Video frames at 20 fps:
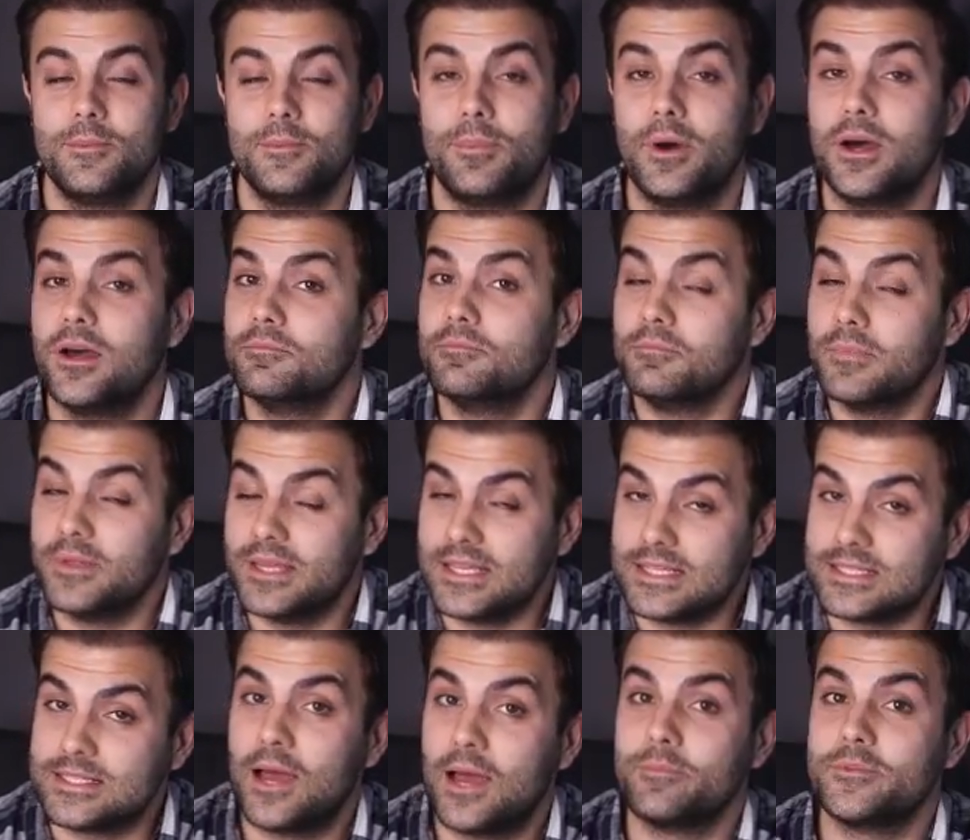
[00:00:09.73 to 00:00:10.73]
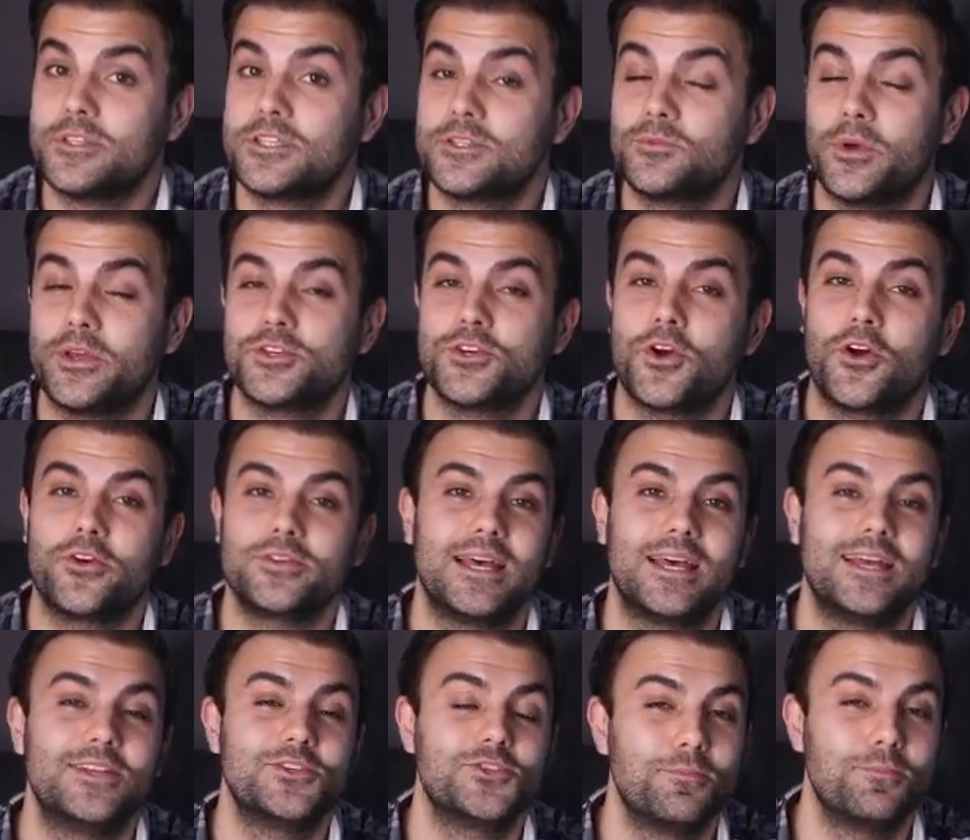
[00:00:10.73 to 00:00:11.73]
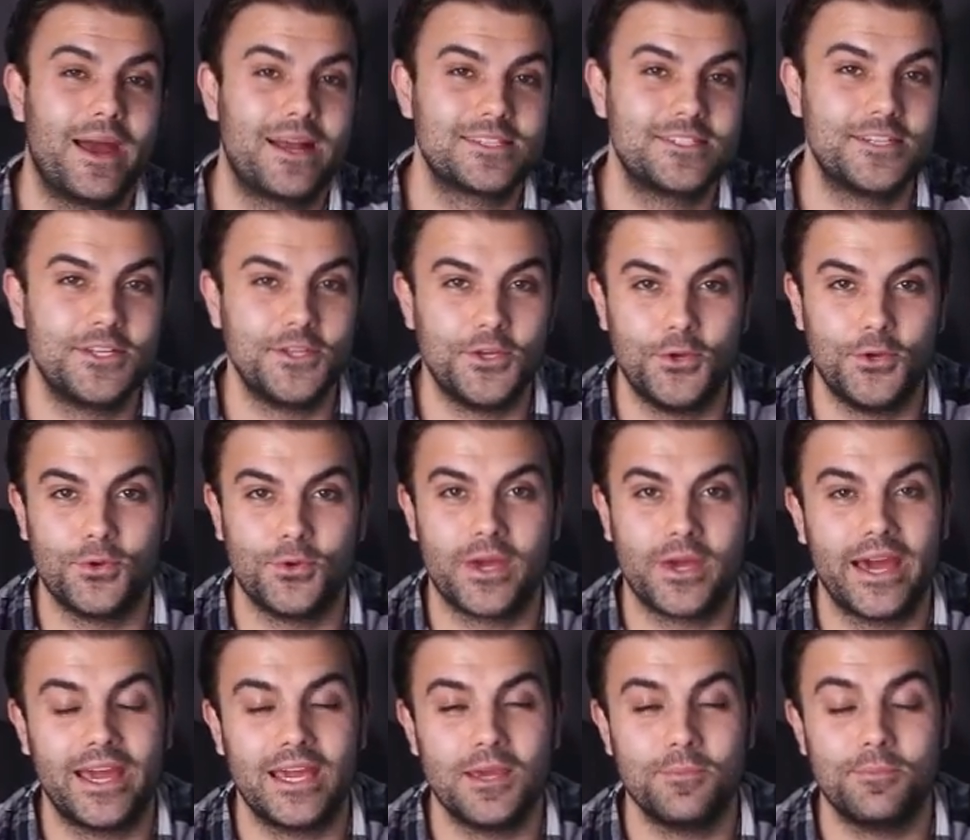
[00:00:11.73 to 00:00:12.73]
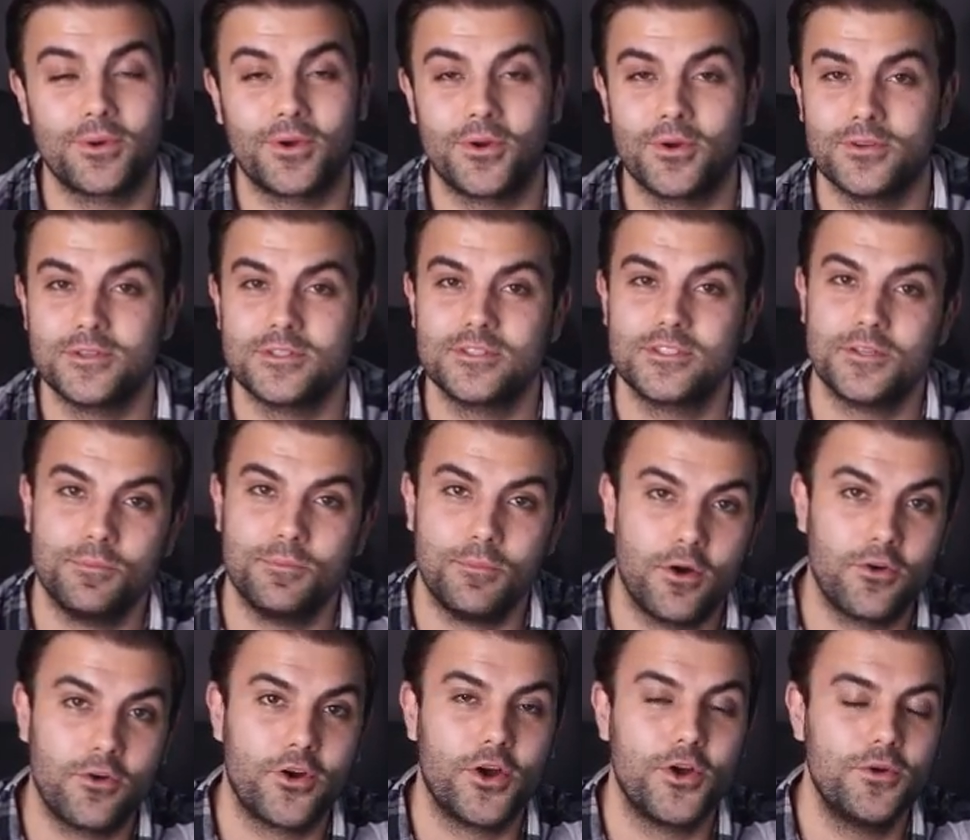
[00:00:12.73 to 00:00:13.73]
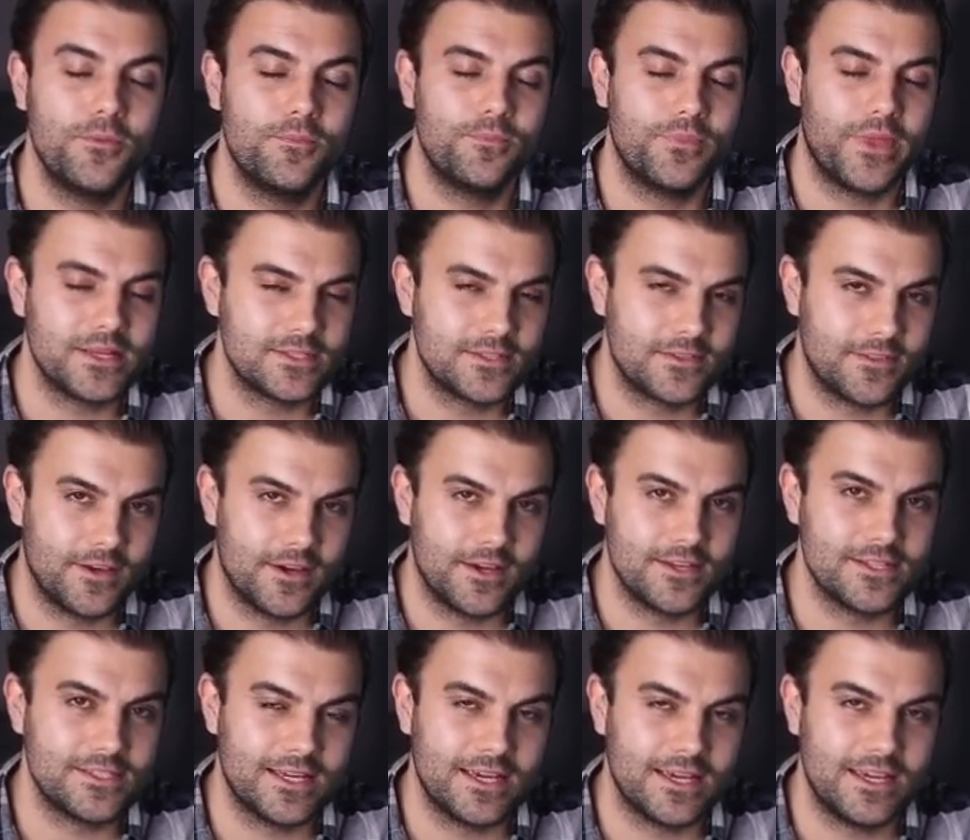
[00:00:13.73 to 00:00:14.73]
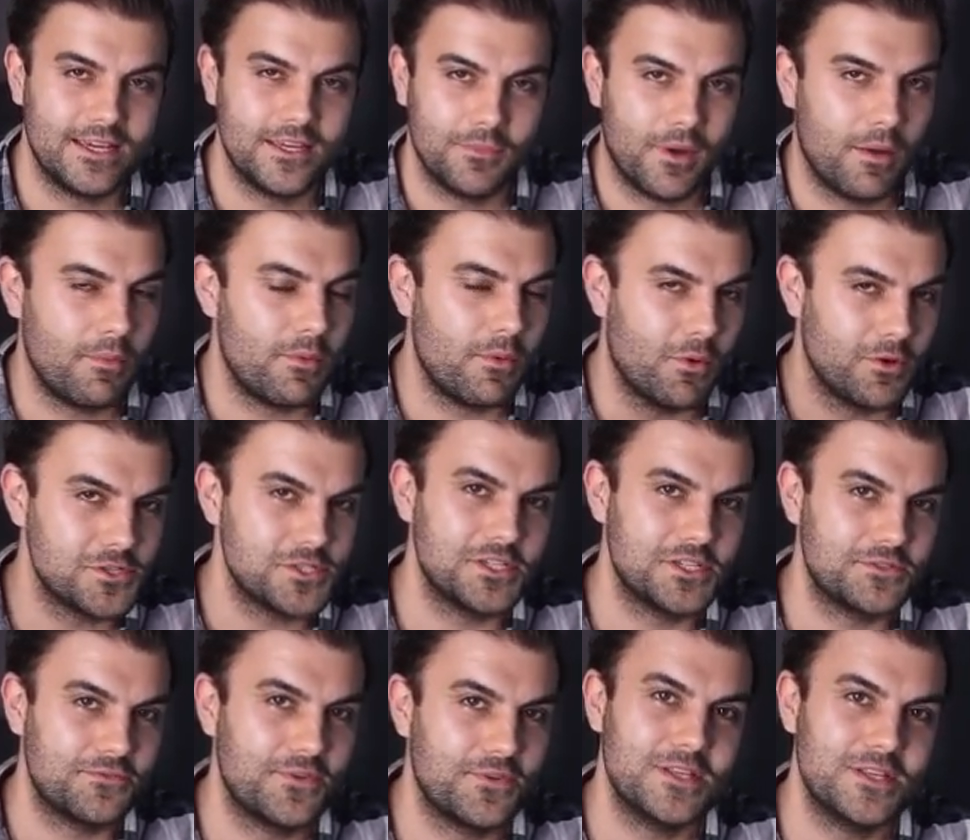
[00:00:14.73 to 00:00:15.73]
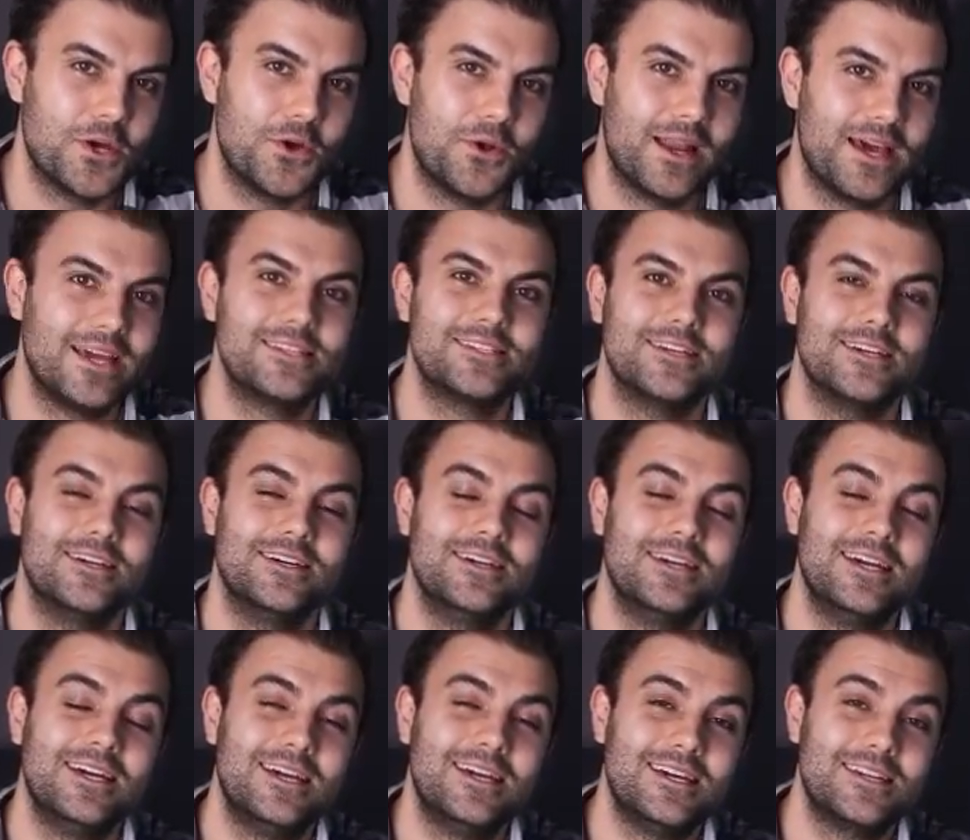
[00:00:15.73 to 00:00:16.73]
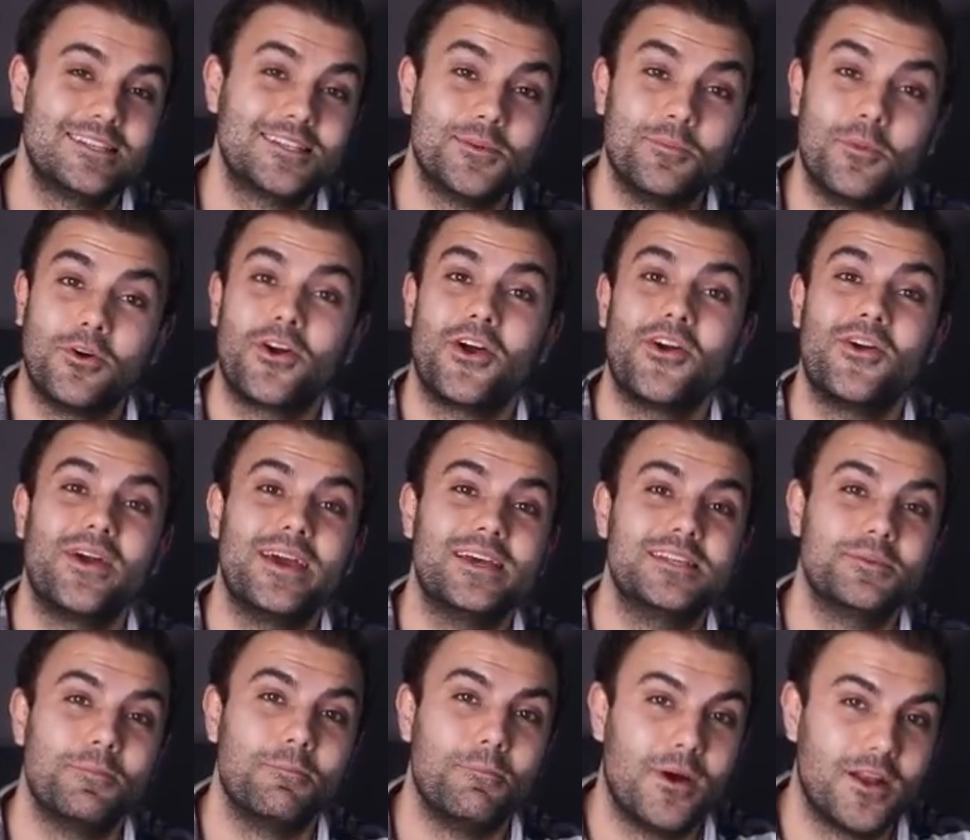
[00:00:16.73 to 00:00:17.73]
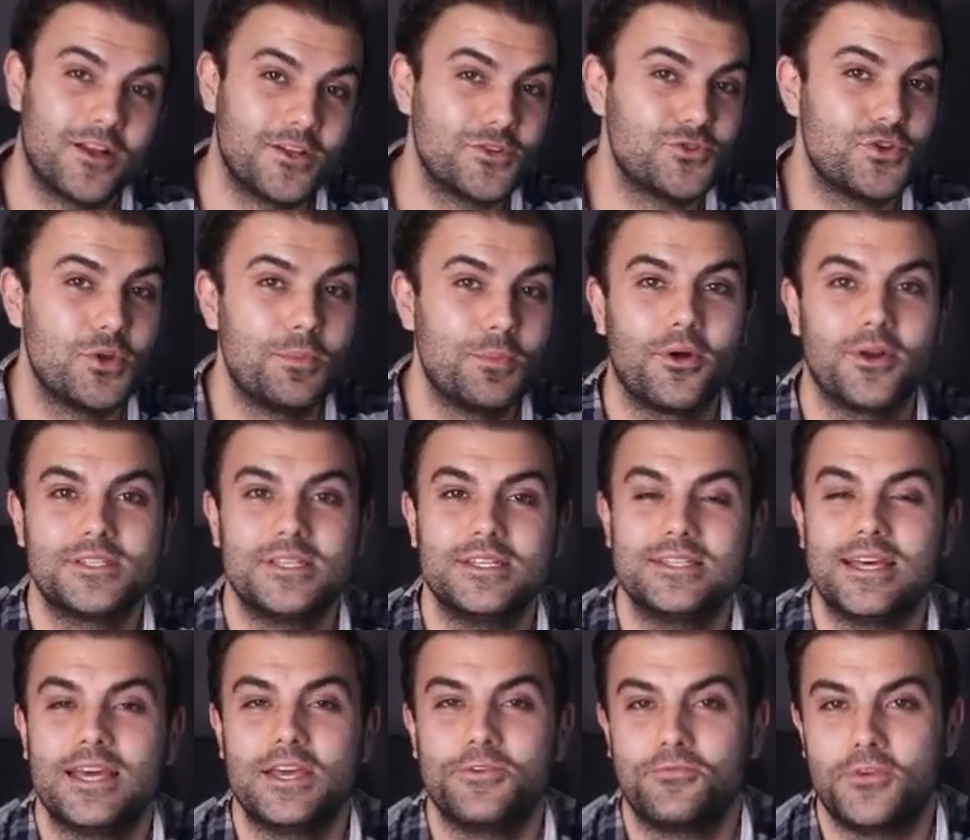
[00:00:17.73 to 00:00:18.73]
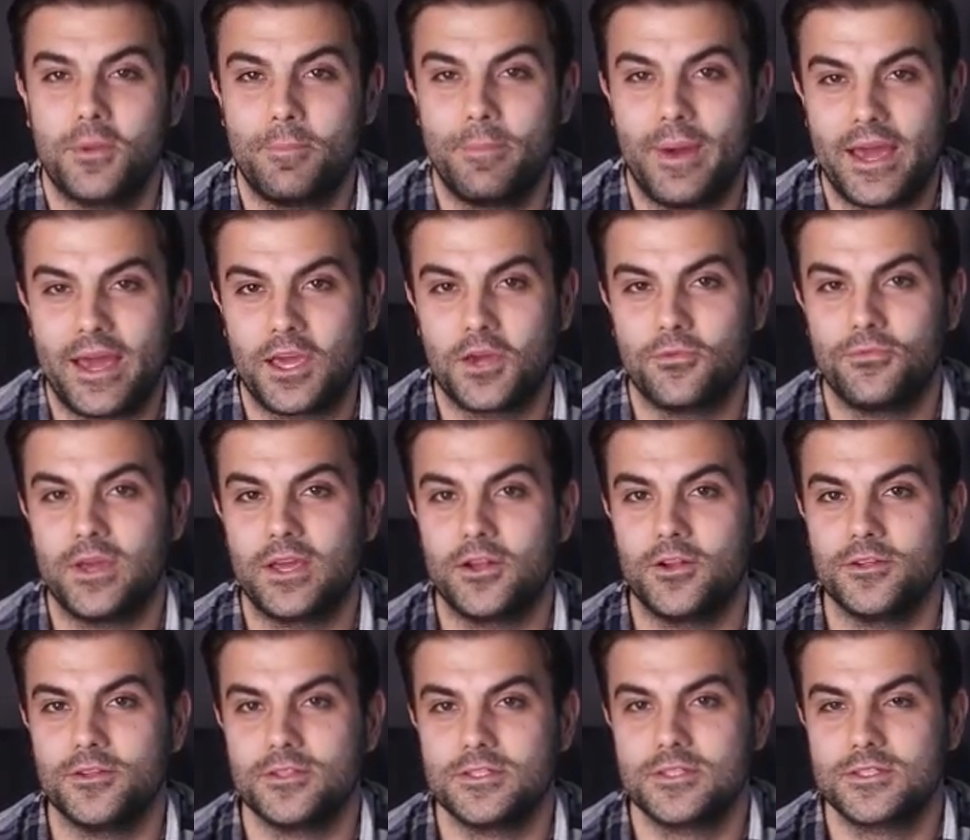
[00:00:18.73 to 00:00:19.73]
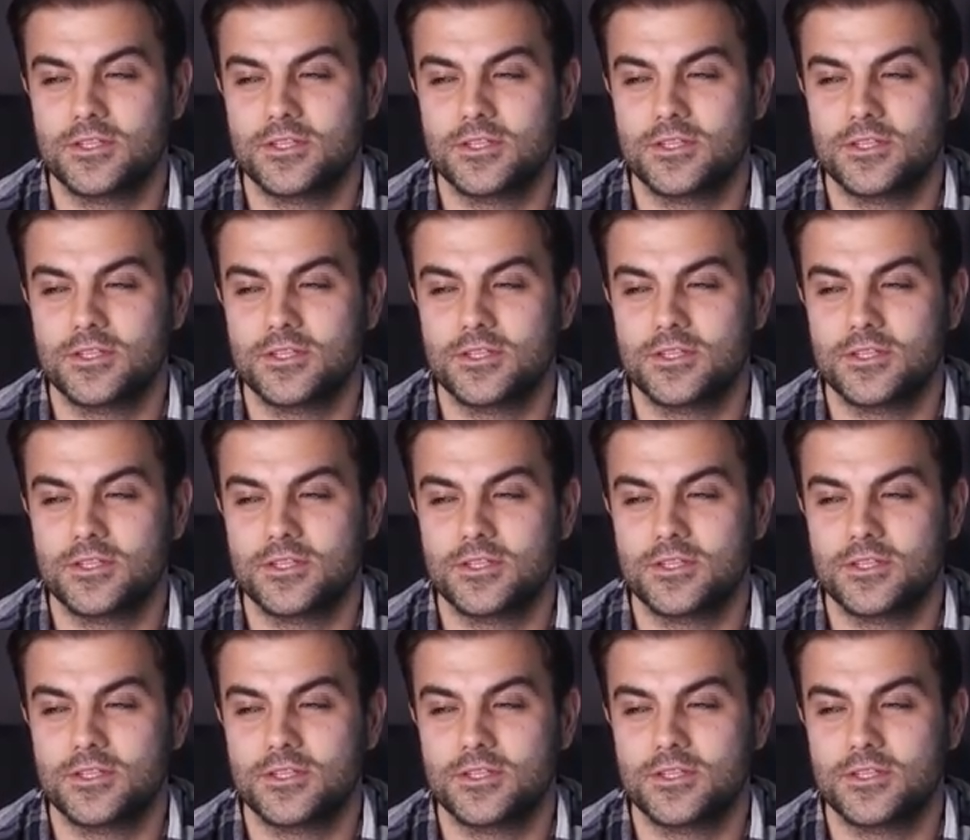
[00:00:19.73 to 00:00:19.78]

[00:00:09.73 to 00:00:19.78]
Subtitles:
But it's time to switch our attention back to the UK because tomorrow, that's Thursday, you might be watching this video later, tomorrow is Monetary Policy Day for the Bank of England.